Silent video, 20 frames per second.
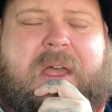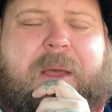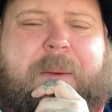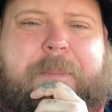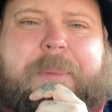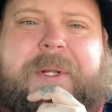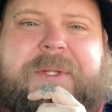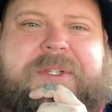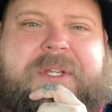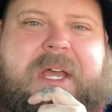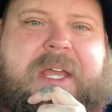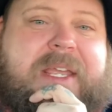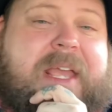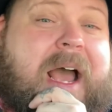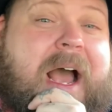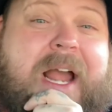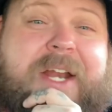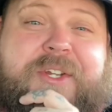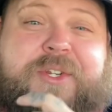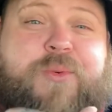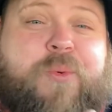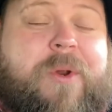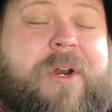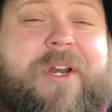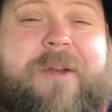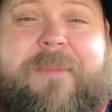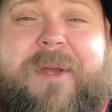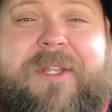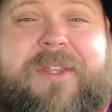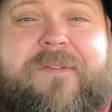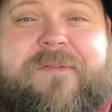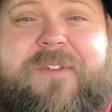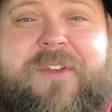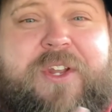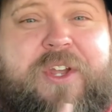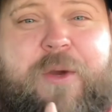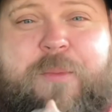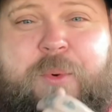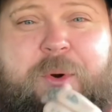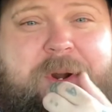But yeah, I just wanted to make the
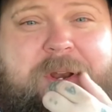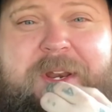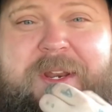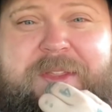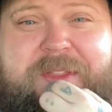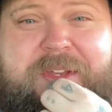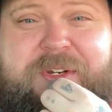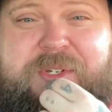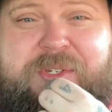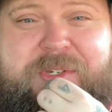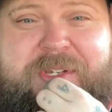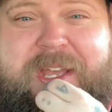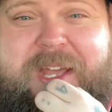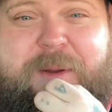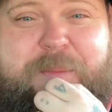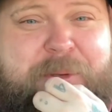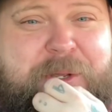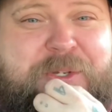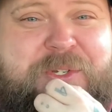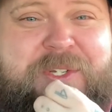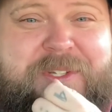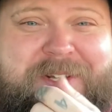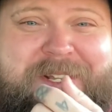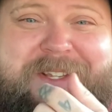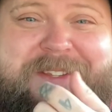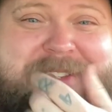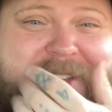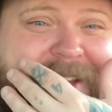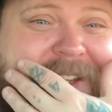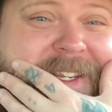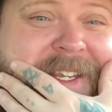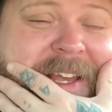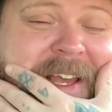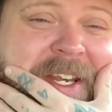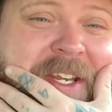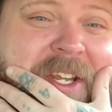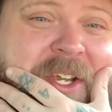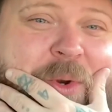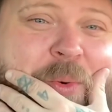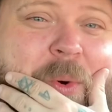video more than anything, just to kind of mention like that. Yeah,
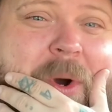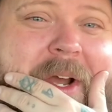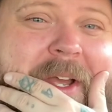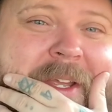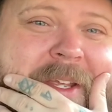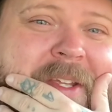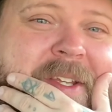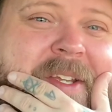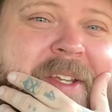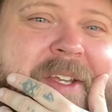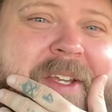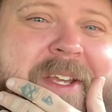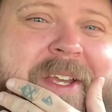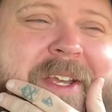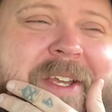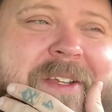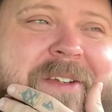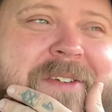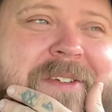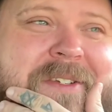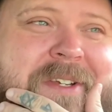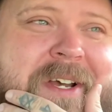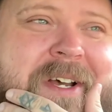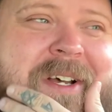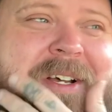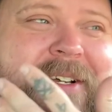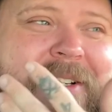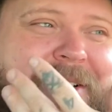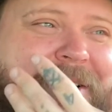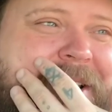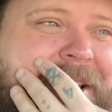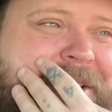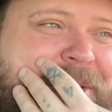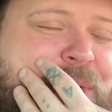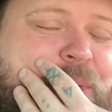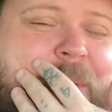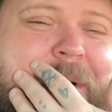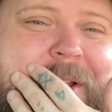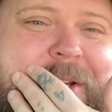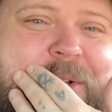Nick White and
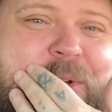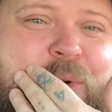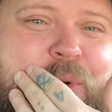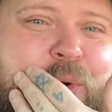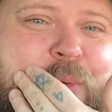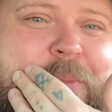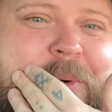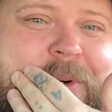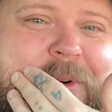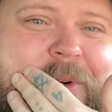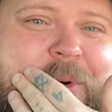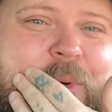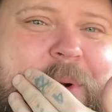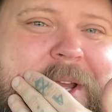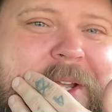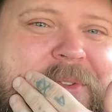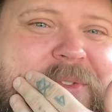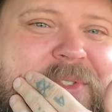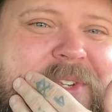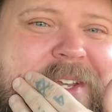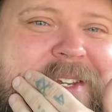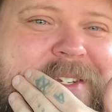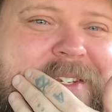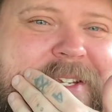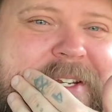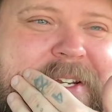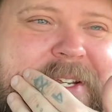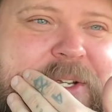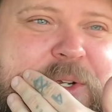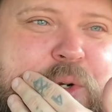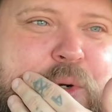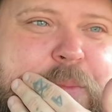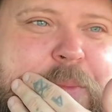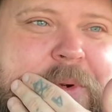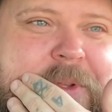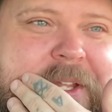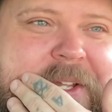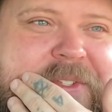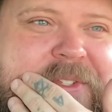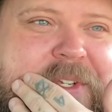Quade Santini
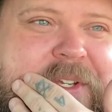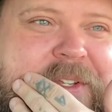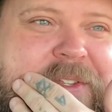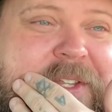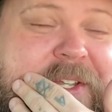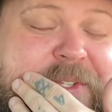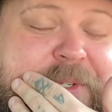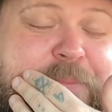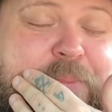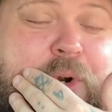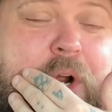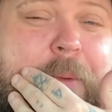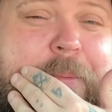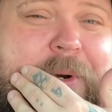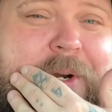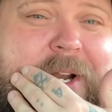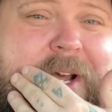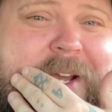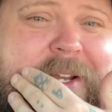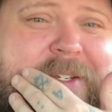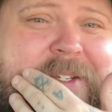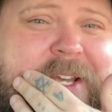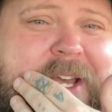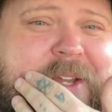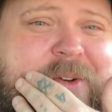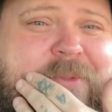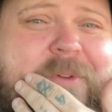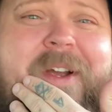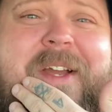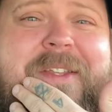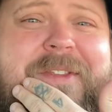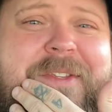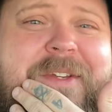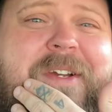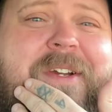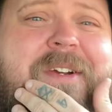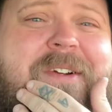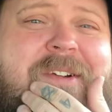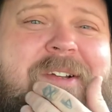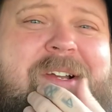Cooper. That's a proper 9-10 right
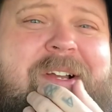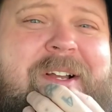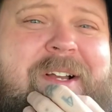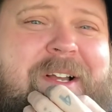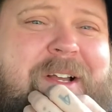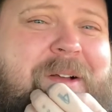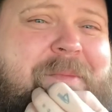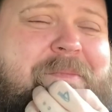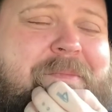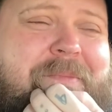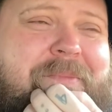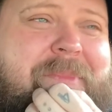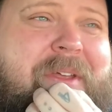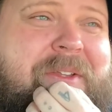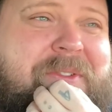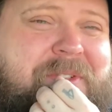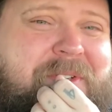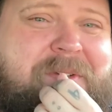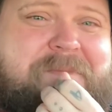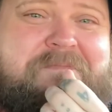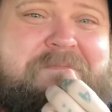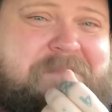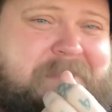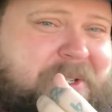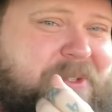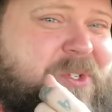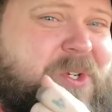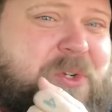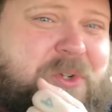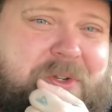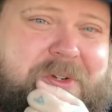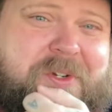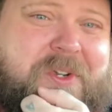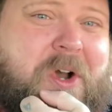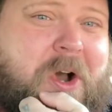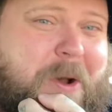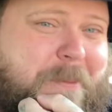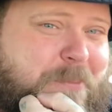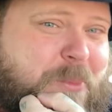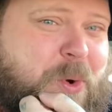there. That's a good
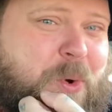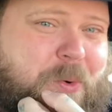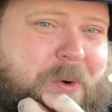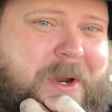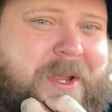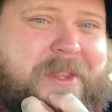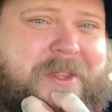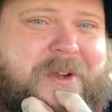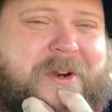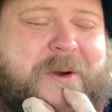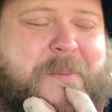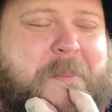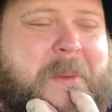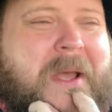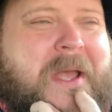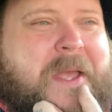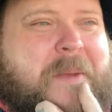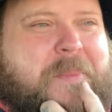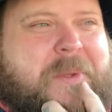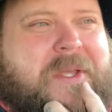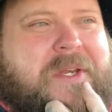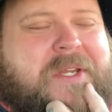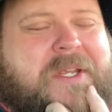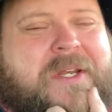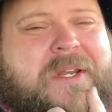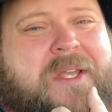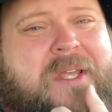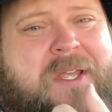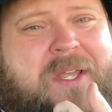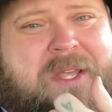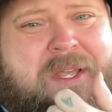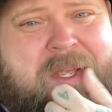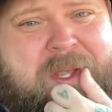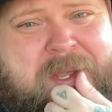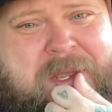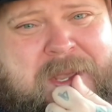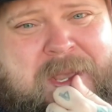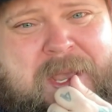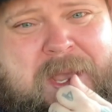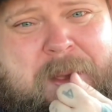combo right there in my opinion.
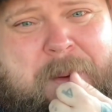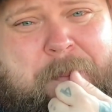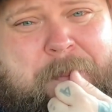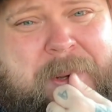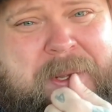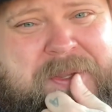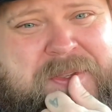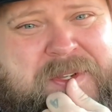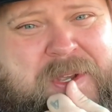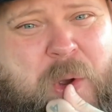But